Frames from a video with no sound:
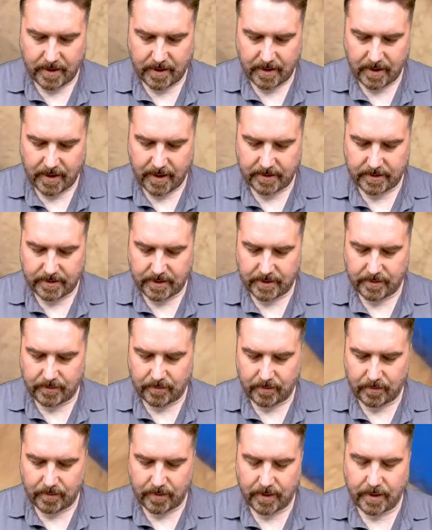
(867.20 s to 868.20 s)
I did
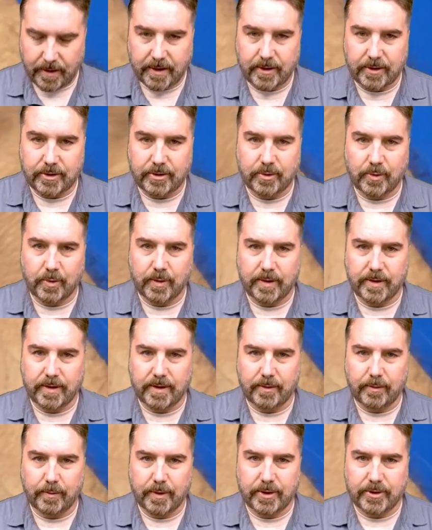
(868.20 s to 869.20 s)
really enjoy the
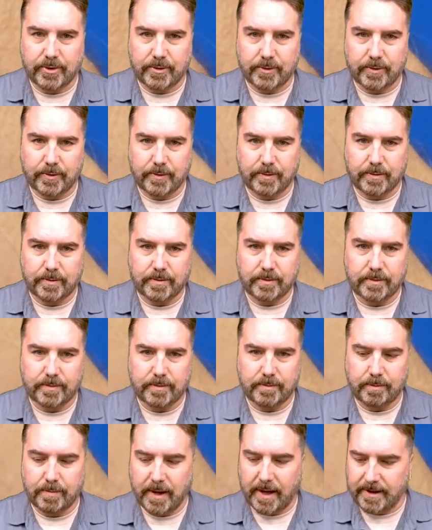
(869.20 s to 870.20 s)
original
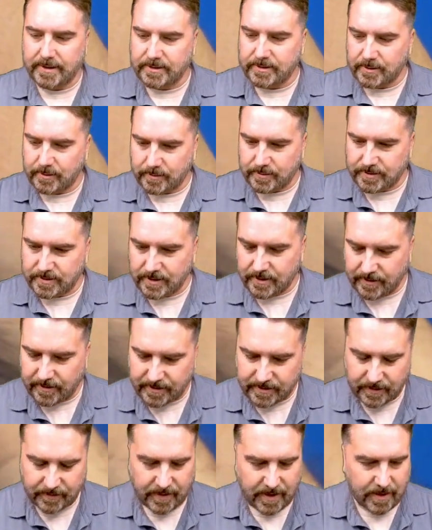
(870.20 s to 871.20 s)
Black Suit series.
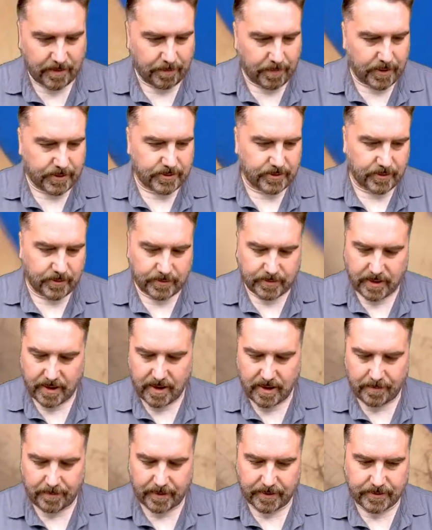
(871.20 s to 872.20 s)
I've got a bunch of those
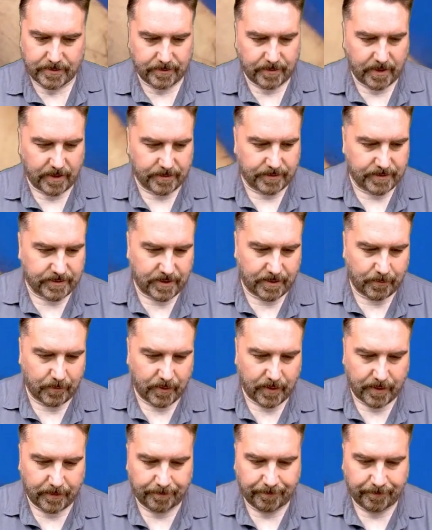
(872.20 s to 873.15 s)
comics around somewhere.